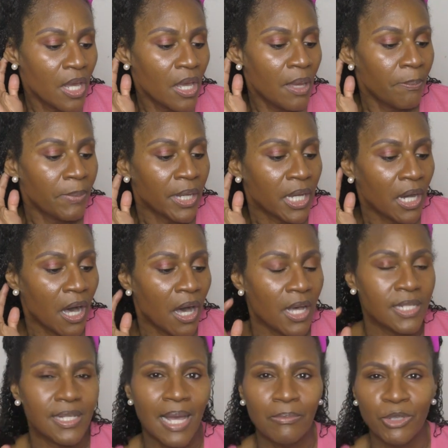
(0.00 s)

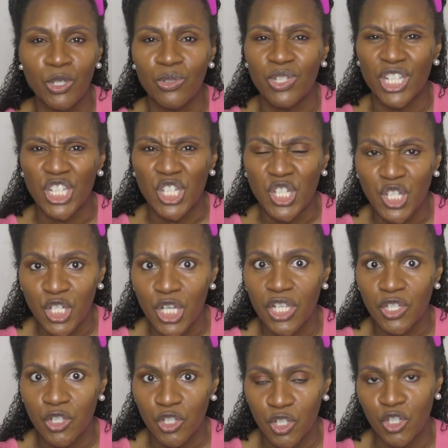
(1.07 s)
because I'm using
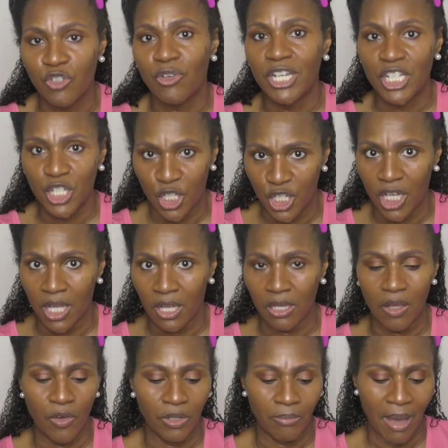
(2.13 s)
just straight gel
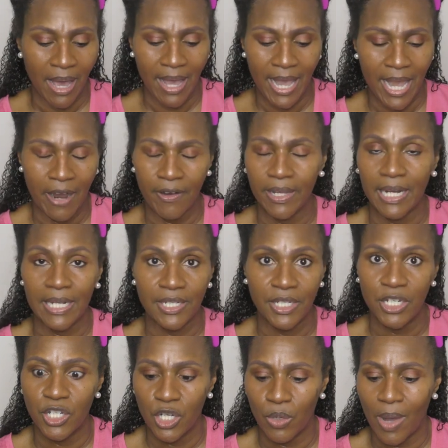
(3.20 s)
on my hair, and I
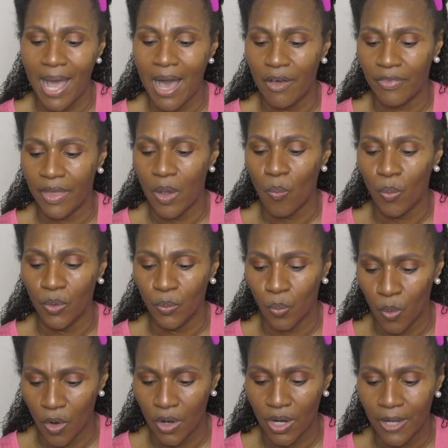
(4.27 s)
didn't know how that would
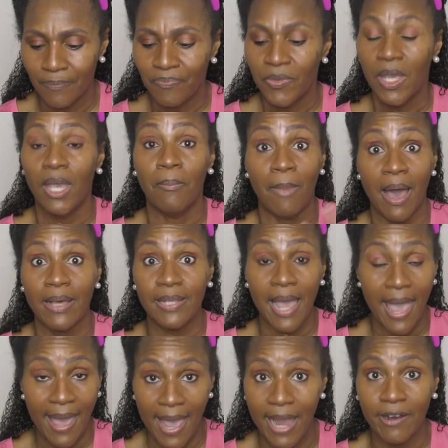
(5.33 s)
work. And my
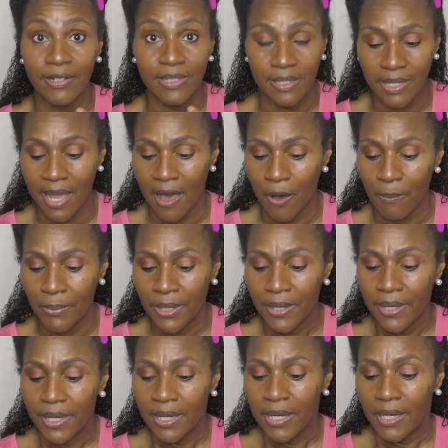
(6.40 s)
hair and scalp
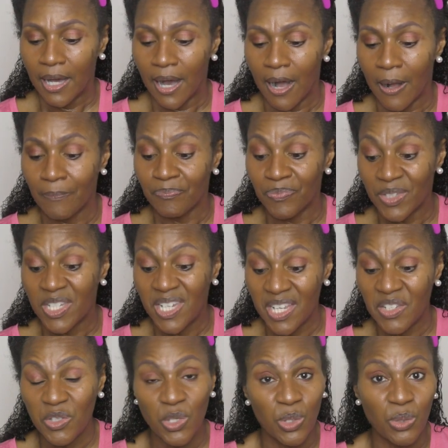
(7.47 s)

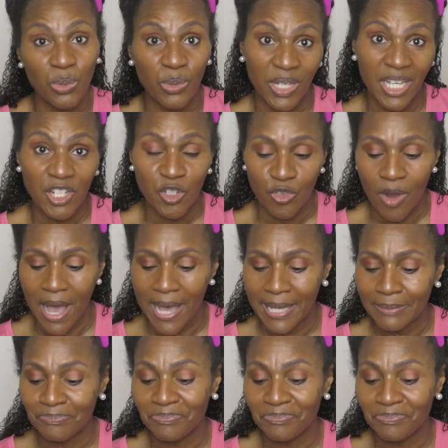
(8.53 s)
tend to get dry.